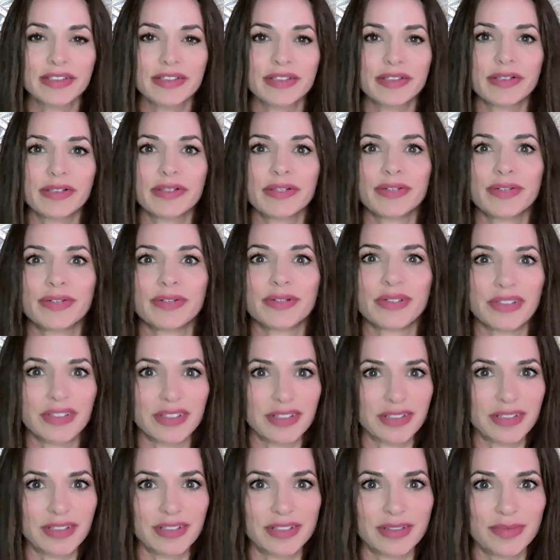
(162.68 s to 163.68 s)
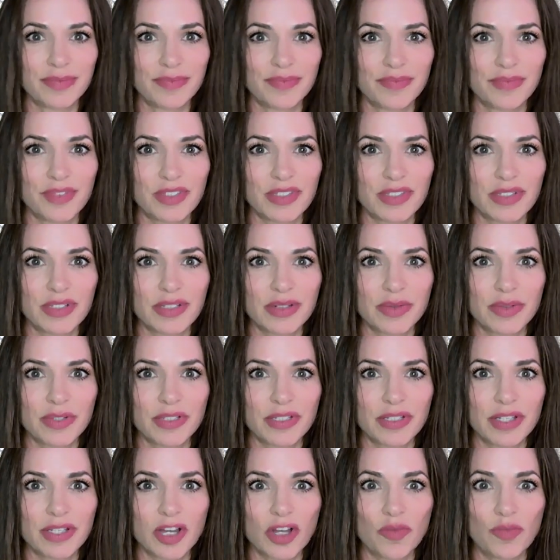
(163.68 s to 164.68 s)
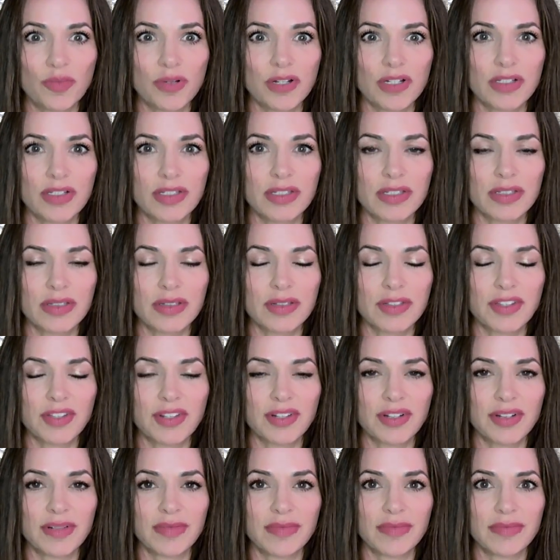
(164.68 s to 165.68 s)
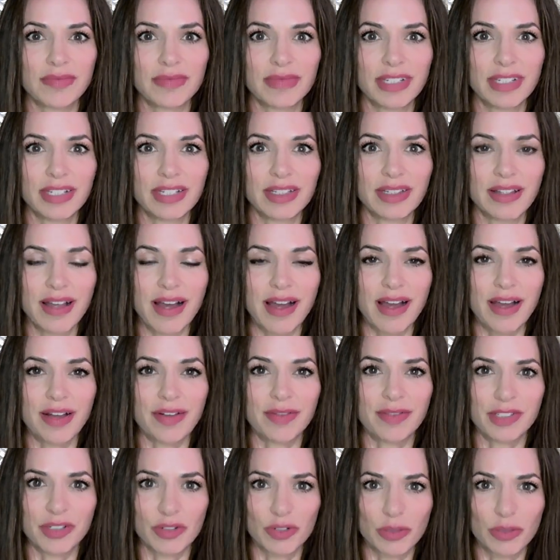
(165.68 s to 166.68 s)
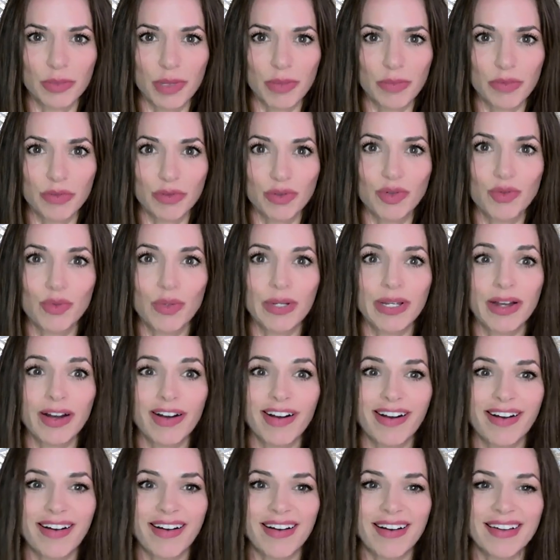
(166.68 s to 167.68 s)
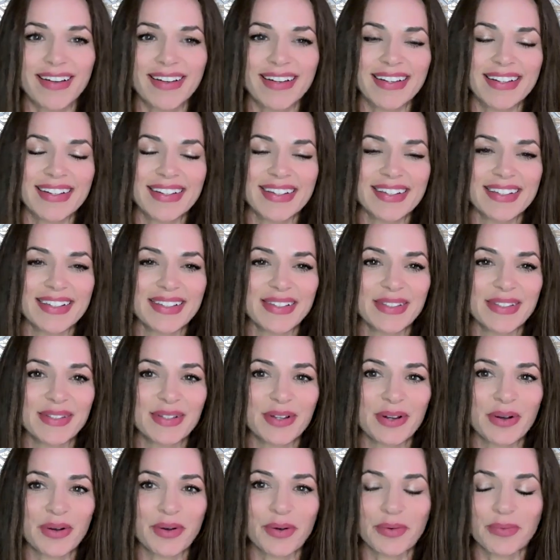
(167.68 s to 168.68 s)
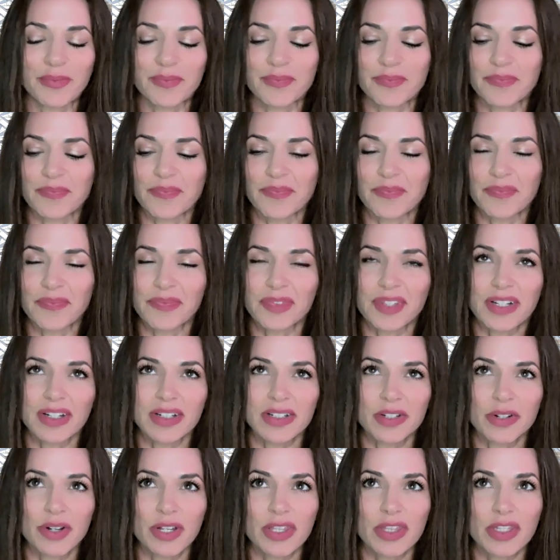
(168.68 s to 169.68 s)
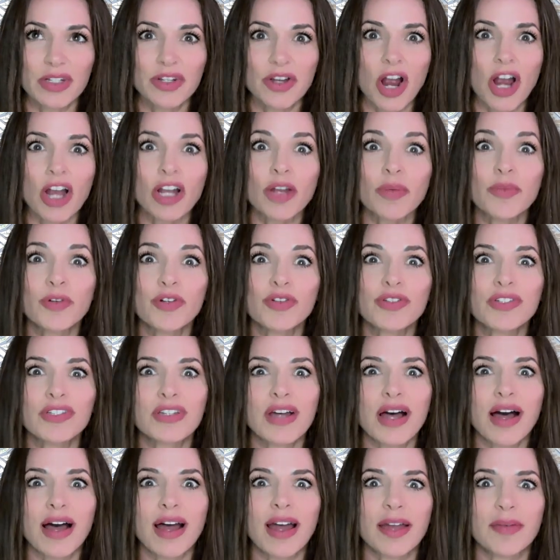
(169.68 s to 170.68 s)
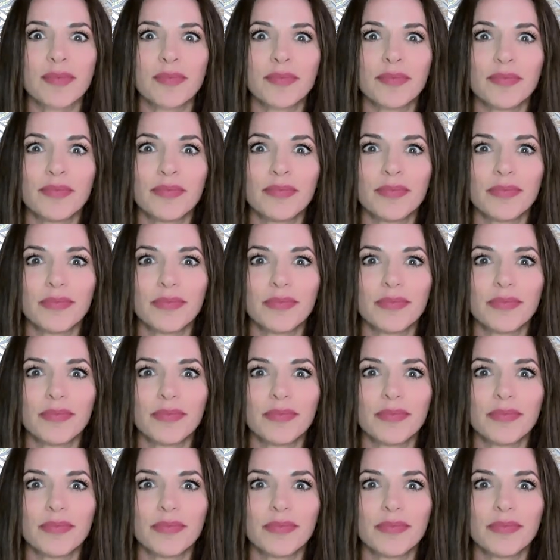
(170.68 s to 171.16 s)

So this can really help us in life to remember who we are. So during the dark moon time